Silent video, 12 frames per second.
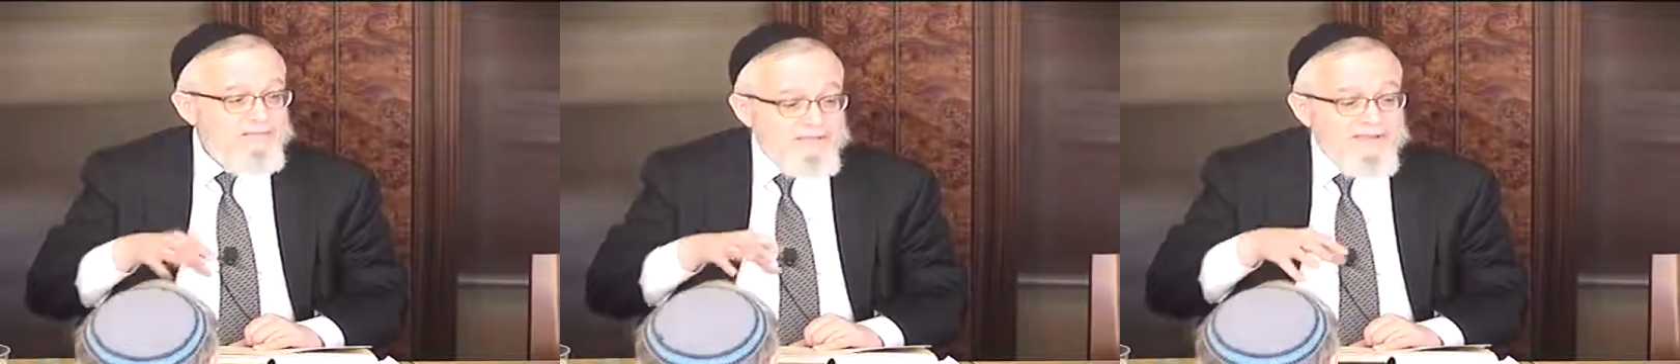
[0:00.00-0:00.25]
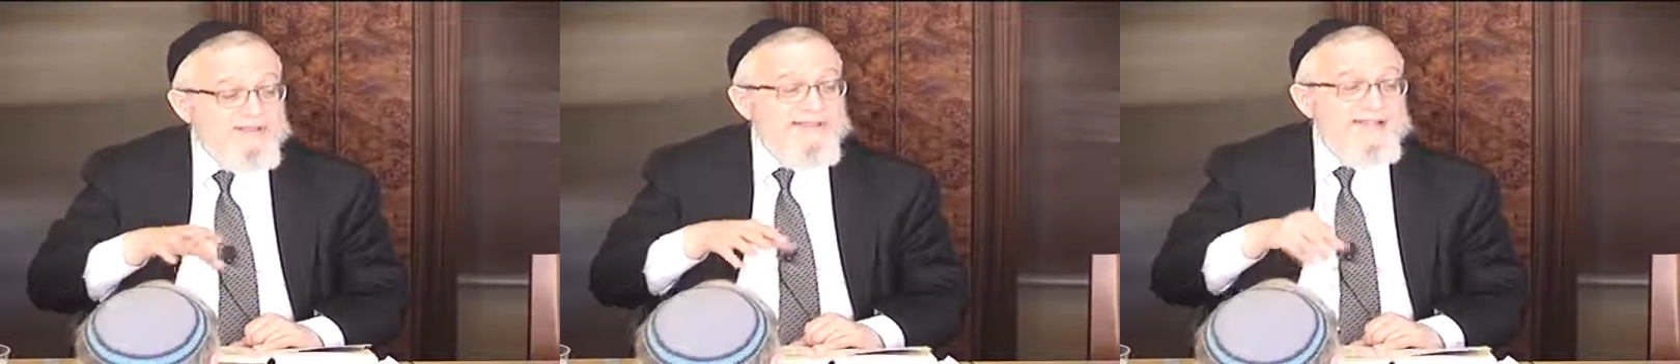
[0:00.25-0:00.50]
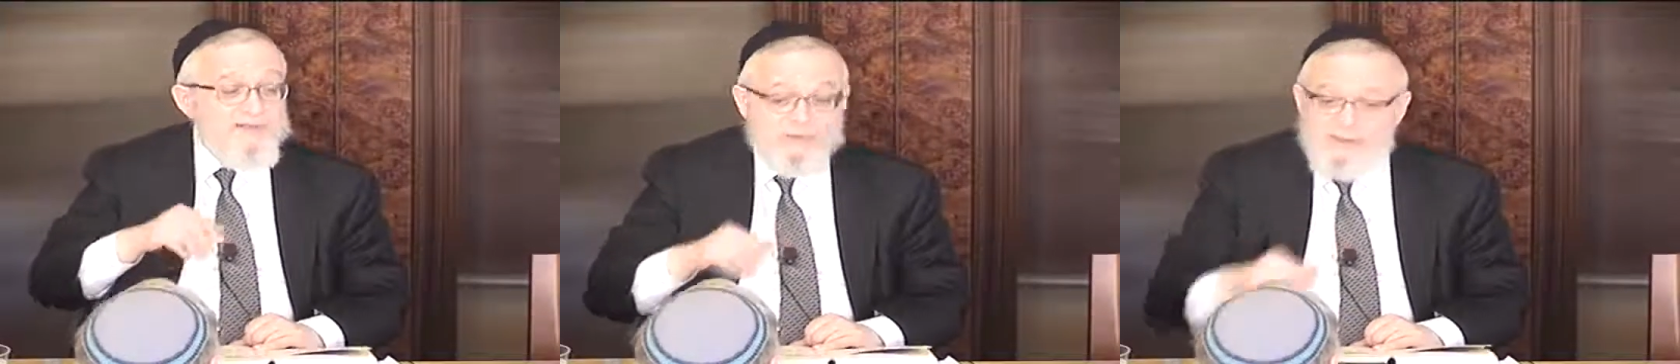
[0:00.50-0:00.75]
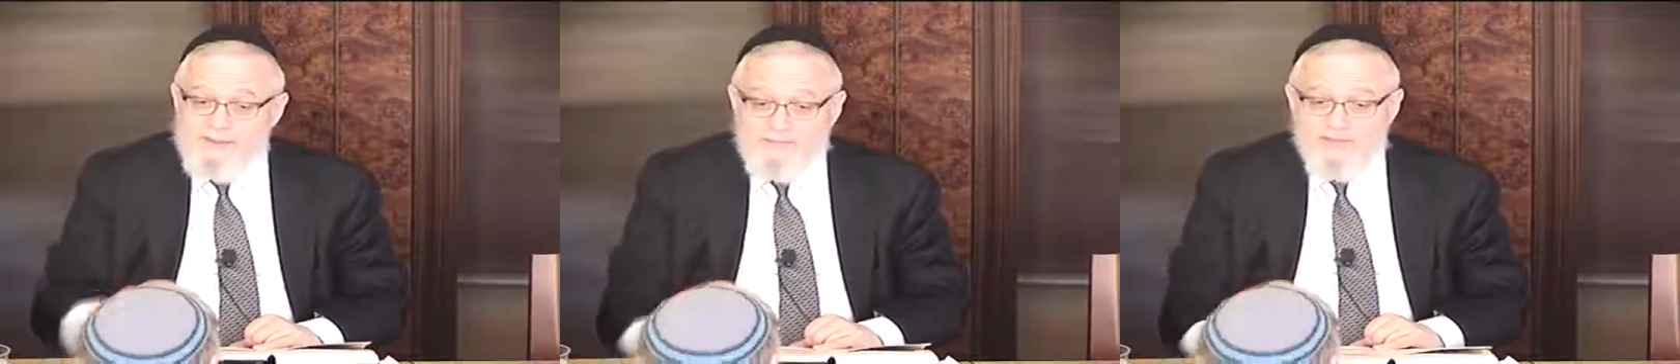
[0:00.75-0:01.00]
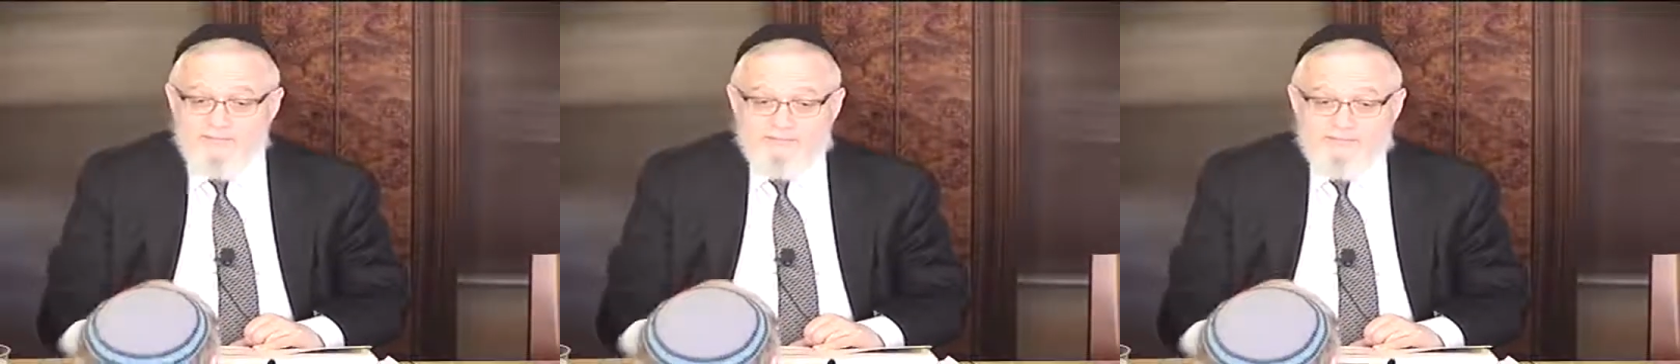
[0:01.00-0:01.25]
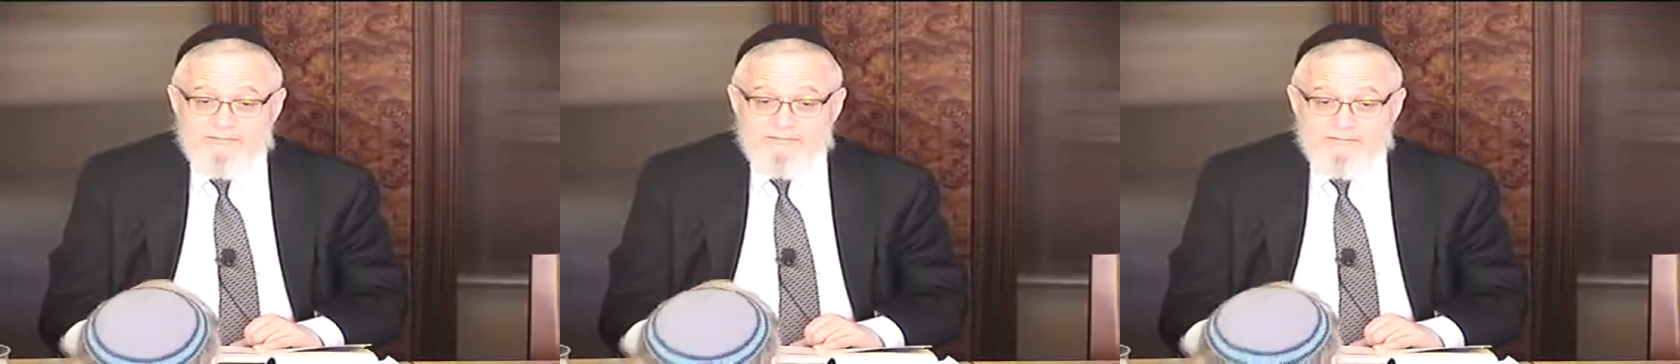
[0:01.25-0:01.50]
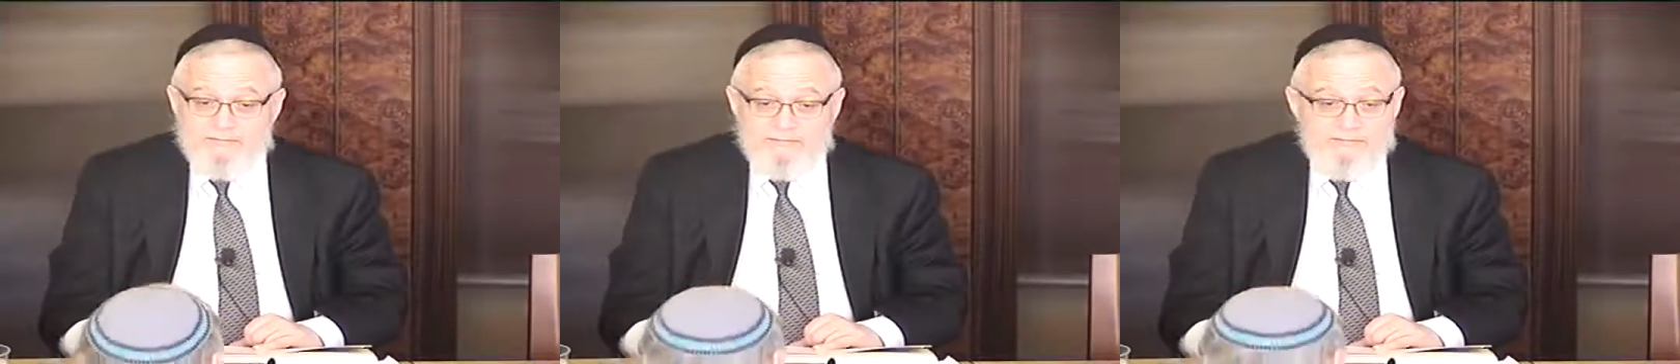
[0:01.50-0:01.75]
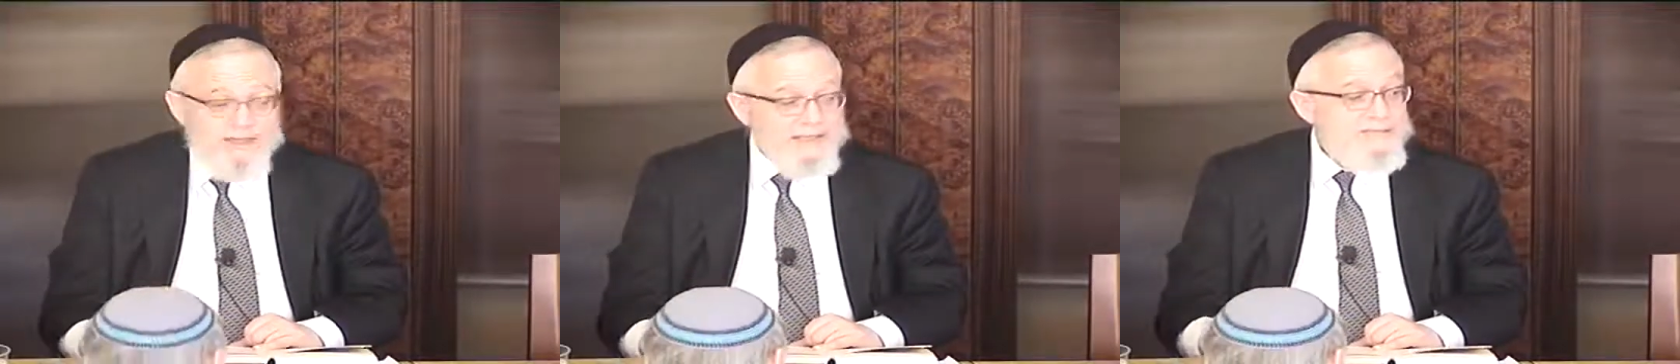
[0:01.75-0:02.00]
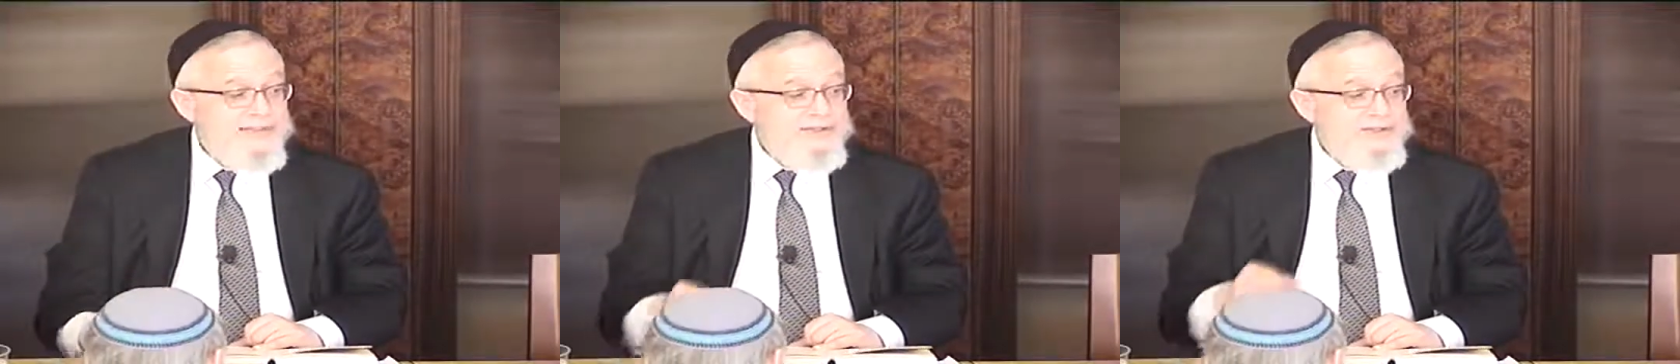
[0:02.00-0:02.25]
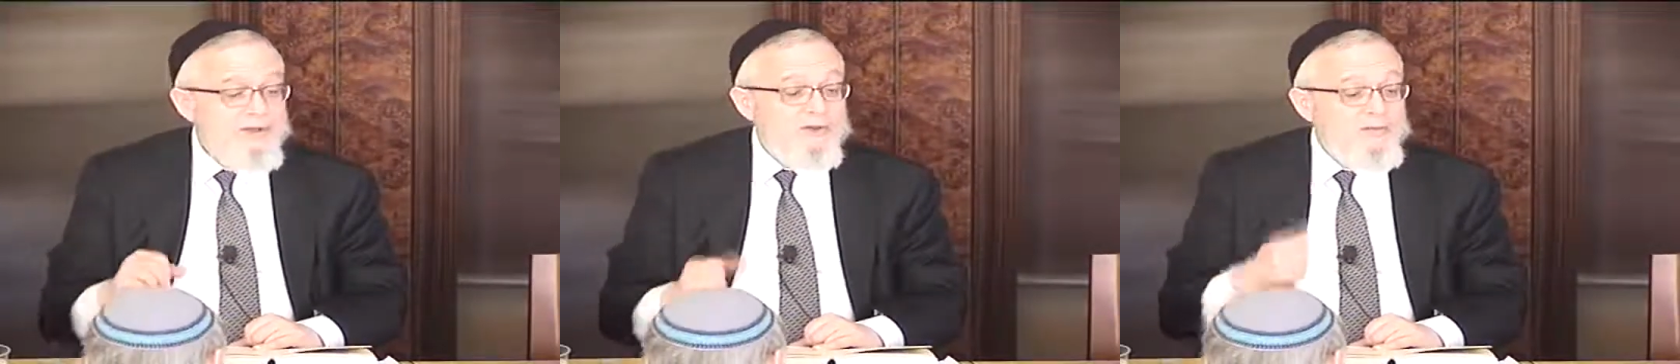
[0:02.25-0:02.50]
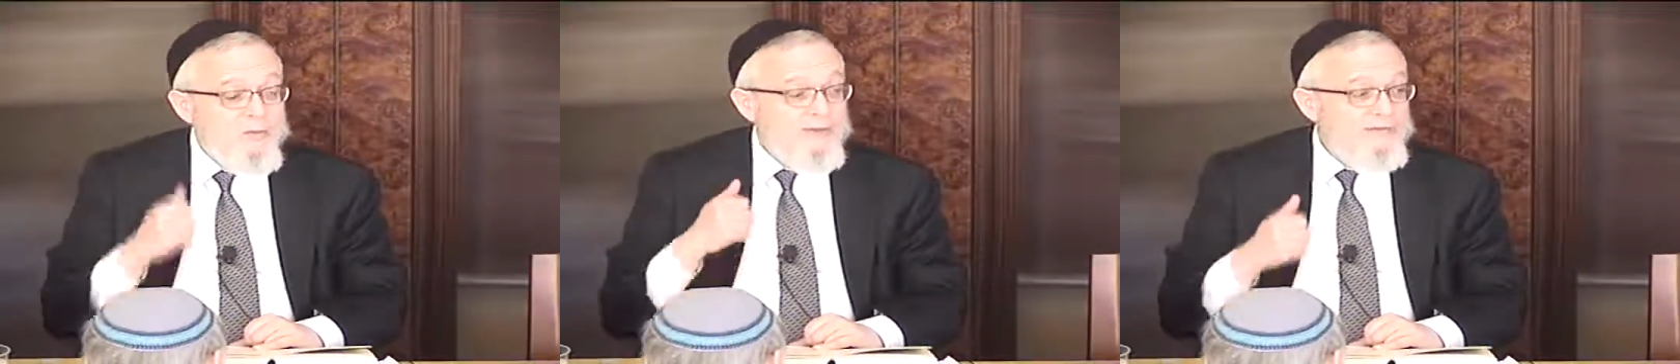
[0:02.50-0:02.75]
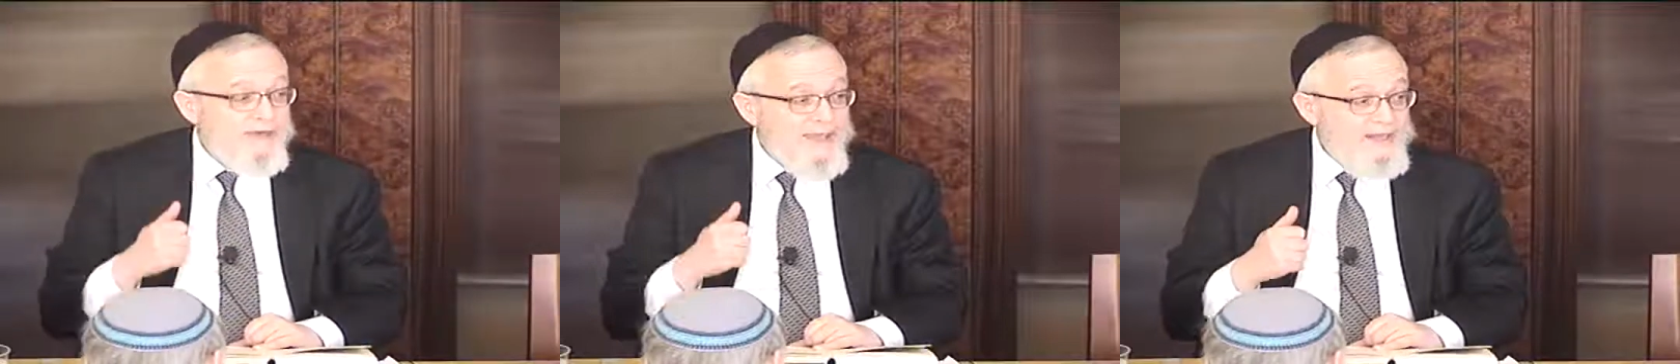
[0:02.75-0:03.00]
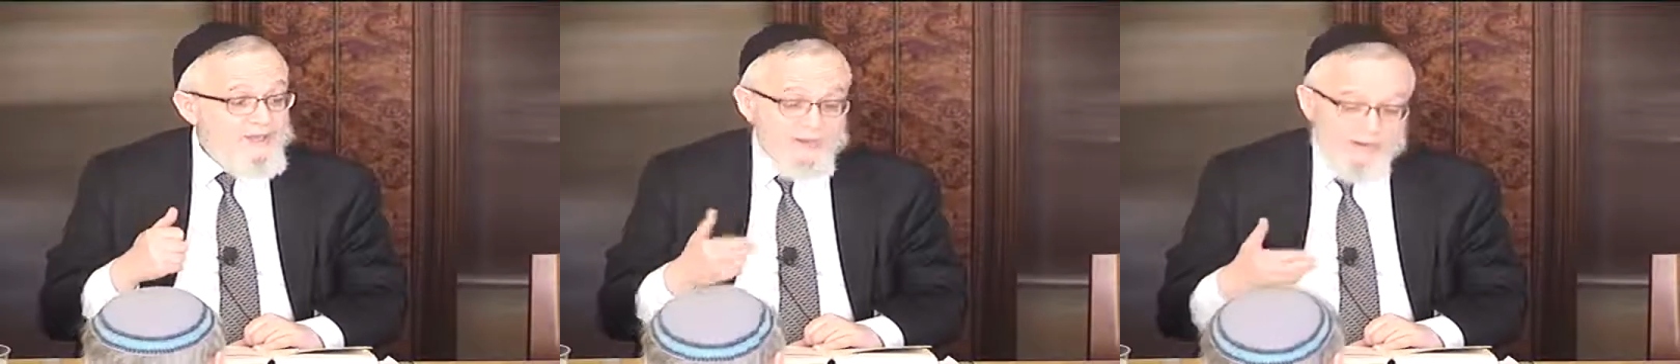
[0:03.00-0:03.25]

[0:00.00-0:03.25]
it's not so simple. It's based on qualification.